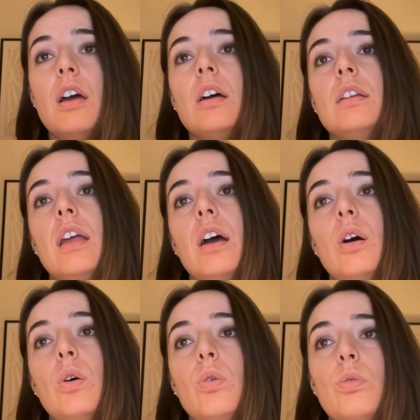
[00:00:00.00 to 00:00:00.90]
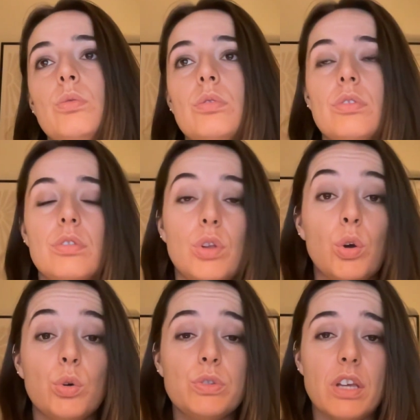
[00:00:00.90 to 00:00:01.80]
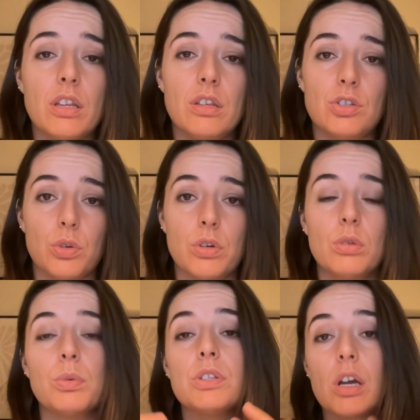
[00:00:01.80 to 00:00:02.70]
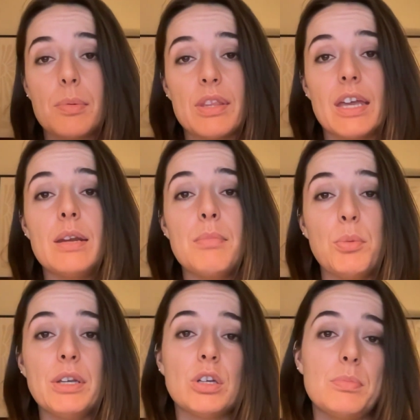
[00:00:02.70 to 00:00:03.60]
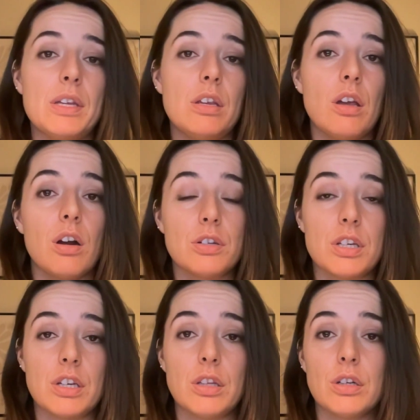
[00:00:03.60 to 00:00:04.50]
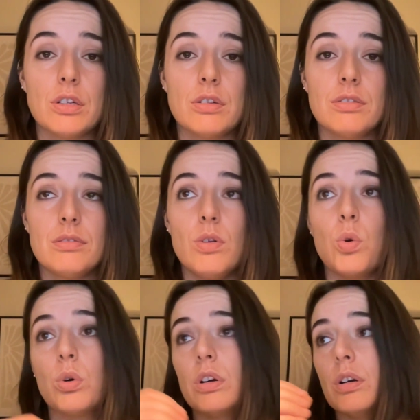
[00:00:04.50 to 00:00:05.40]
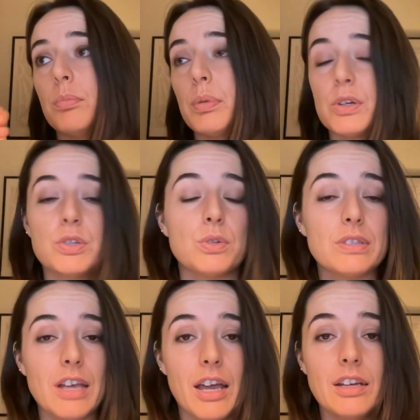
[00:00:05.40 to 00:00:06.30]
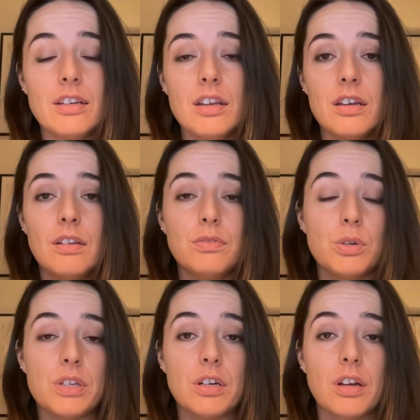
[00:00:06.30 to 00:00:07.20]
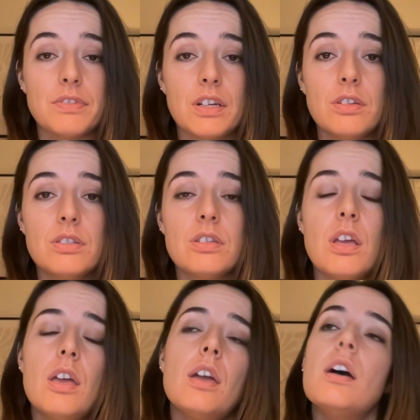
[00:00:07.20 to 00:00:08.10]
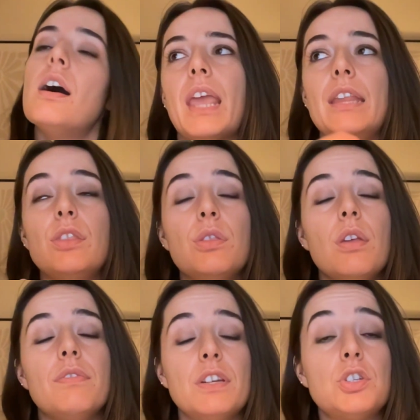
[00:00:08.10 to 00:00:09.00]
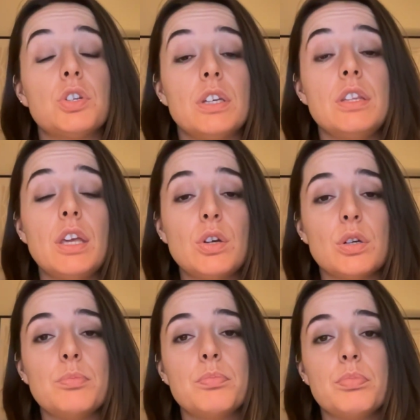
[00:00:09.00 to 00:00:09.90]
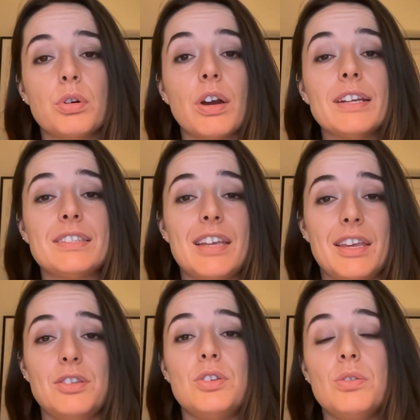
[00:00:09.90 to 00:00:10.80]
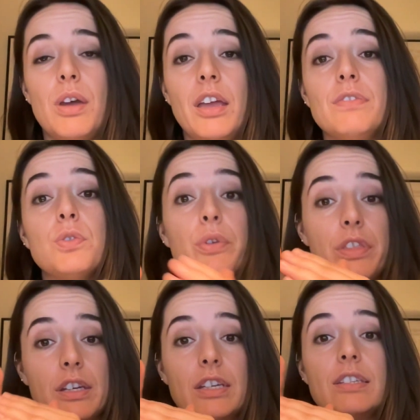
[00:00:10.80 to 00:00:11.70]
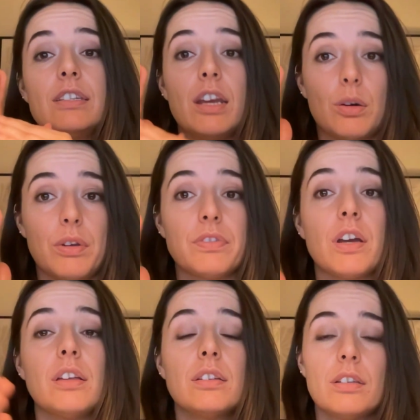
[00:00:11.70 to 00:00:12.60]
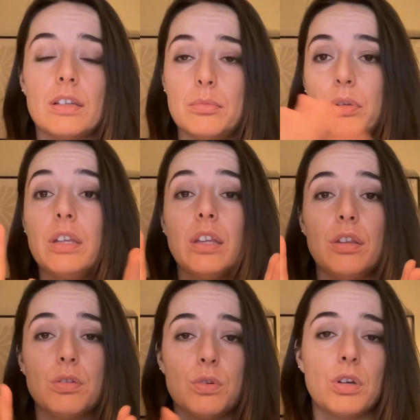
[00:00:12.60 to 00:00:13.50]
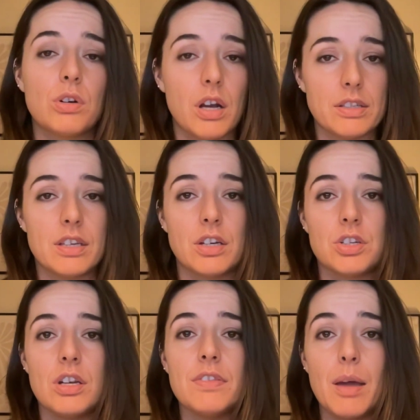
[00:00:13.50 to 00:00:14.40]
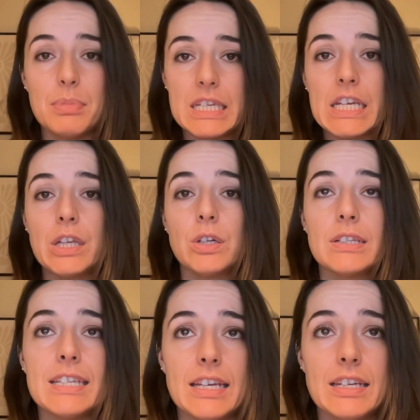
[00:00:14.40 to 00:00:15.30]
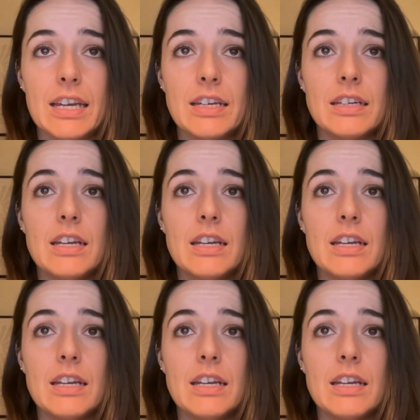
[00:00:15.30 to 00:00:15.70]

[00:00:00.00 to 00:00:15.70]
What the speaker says: Now, those in the shoulder, we'll talk about that in a moment, could be articular or bursal-side of rotator cuff tears. And eventually they could progress into a full thickness tear. We've cut completely through the cross section of that particular tendon.